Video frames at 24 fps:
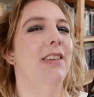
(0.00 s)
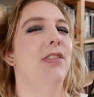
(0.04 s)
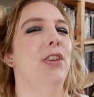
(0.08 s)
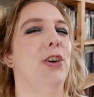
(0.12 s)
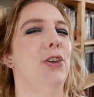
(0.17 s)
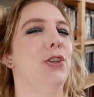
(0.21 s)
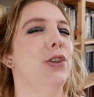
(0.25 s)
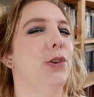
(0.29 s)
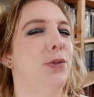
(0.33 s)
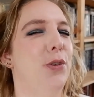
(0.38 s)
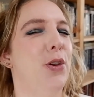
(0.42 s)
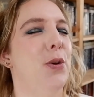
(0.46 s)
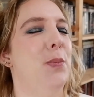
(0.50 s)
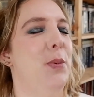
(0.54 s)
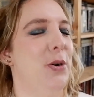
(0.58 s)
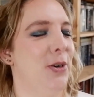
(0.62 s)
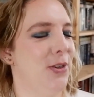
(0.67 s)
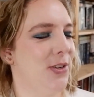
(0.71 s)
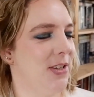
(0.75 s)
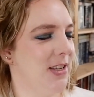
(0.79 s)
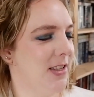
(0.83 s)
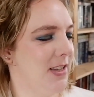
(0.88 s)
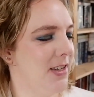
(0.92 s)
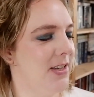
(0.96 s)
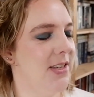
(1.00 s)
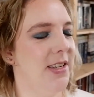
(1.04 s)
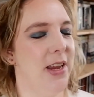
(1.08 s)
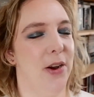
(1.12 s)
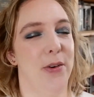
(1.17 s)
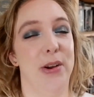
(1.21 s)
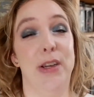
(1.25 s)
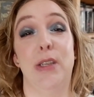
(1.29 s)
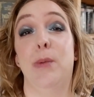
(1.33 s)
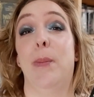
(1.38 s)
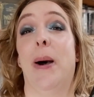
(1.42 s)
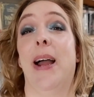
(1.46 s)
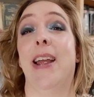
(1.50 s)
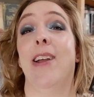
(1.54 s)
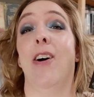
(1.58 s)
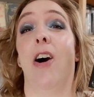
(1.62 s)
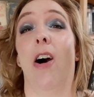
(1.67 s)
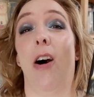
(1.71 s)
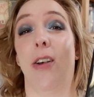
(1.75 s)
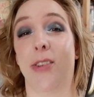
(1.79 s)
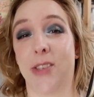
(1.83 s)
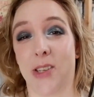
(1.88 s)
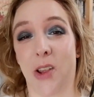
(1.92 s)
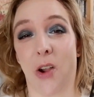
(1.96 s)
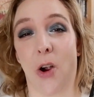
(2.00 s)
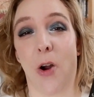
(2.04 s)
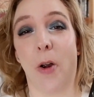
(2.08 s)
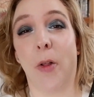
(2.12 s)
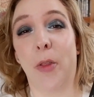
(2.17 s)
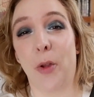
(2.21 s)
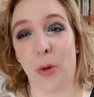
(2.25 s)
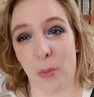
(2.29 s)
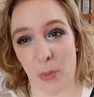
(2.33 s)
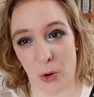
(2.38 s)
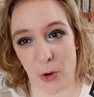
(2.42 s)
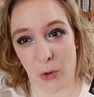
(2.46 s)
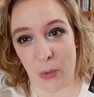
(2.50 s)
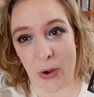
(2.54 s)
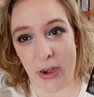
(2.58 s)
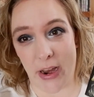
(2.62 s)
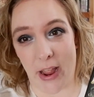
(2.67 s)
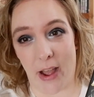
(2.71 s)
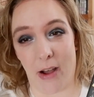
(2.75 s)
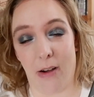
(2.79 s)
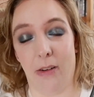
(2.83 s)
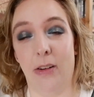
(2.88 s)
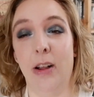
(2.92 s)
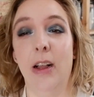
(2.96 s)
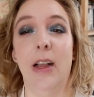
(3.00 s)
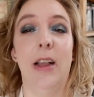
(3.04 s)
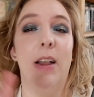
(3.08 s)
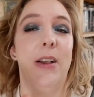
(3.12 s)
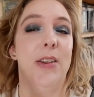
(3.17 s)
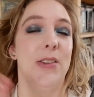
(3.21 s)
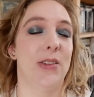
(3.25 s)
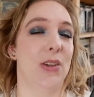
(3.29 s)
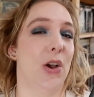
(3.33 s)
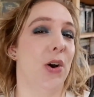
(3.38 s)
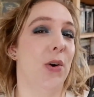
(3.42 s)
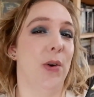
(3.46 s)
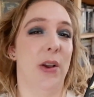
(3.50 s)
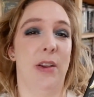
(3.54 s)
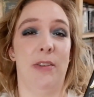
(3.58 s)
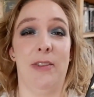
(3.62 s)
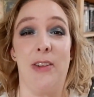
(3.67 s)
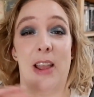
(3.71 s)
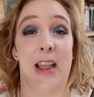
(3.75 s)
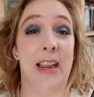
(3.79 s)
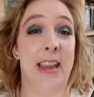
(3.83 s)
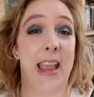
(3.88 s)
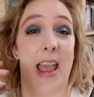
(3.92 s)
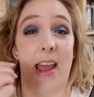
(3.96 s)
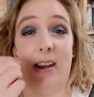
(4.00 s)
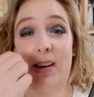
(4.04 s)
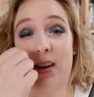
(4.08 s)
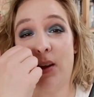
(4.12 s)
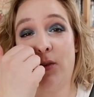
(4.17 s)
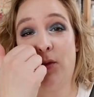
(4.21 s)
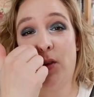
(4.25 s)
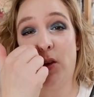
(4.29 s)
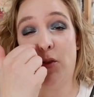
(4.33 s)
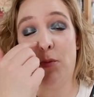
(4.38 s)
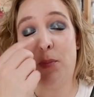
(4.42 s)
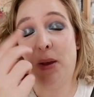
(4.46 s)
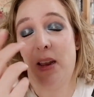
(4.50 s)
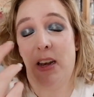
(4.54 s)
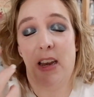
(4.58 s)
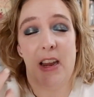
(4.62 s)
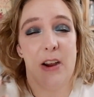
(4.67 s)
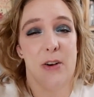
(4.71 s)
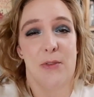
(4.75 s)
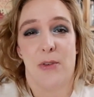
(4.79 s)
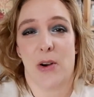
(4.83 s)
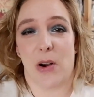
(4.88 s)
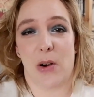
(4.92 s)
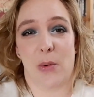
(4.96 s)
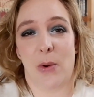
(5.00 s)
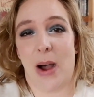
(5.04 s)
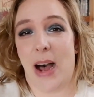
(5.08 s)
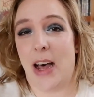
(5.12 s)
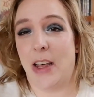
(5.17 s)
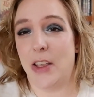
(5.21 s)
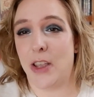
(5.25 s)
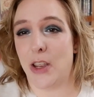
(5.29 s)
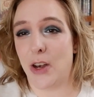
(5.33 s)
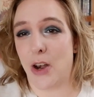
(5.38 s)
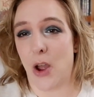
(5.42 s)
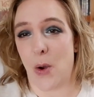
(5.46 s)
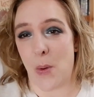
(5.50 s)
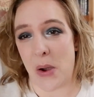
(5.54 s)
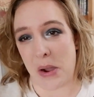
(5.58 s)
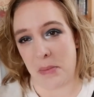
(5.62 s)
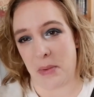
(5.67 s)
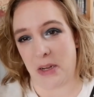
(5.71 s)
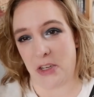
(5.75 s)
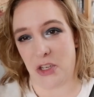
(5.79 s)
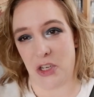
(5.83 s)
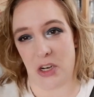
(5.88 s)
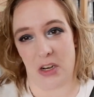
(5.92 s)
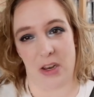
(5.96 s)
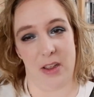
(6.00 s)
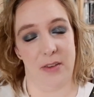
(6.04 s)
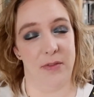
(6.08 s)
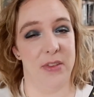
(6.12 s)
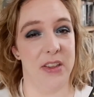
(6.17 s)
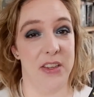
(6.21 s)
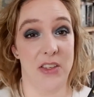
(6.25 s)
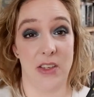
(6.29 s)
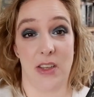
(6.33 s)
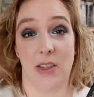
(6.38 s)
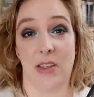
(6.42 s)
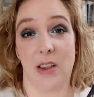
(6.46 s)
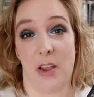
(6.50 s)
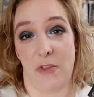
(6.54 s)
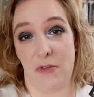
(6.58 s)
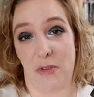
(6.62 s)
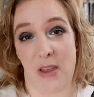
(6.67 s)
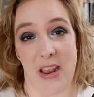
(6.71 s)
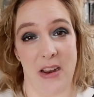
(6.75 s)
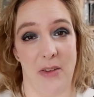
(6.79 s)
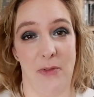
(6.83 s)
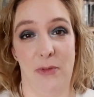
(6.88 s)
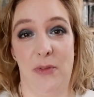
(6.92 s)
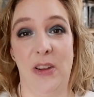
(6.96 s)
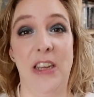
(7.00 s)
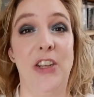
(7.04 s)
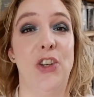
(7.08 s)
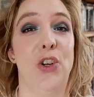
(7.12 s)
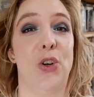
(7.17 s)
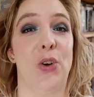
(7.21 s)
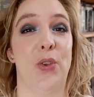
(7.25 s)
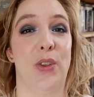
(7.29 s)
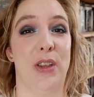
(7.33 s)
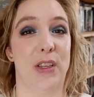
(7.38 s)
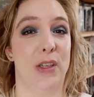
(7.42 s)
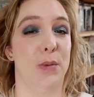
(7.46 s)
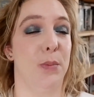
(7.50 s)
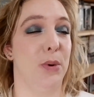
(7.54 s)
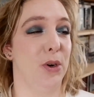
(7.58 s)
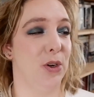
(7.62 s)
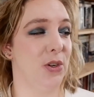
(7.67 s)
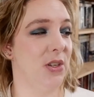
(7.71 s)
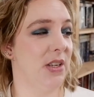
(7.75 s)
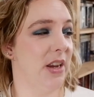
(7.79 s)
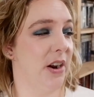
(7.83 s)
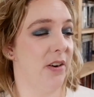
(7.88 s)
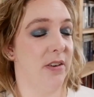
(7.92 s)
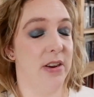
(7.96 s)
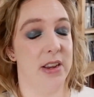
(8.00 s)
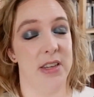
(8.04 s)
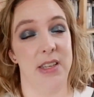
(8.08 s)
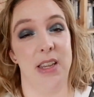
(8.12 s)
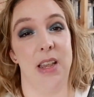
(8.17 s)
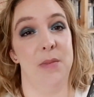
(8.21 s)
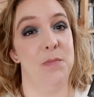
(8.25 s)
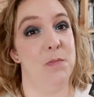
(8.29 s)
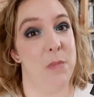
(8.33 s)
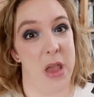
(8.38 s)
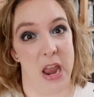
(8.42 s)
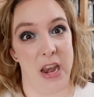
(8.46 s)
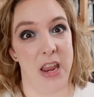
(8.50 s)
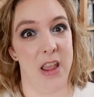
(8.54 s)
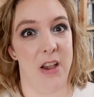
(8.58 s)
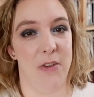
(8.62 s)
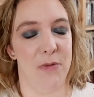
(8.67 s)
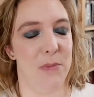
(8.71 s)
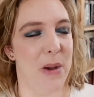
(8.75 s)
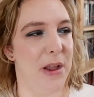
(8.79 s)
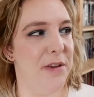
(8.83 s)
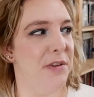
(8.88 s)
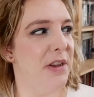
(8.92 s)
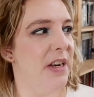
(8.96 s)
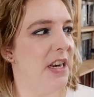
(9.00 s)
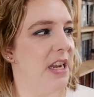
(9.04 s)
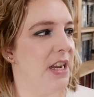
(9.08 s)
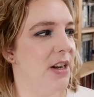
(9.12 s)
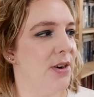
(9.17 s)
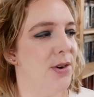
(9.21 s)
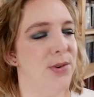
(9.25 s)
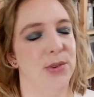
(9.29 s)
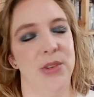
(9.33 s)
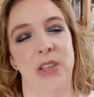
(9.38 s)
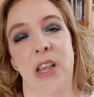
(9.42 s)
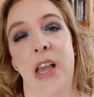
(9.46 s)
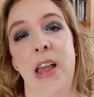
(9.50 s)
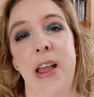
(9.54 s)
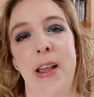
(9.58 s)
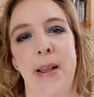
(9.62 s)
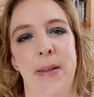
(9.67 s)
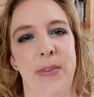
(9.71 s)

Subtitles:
There's a few books in this series by Oscar de Muriel. So if you've been here for a while, you know how much I love this because I feature this book series in many of my videos.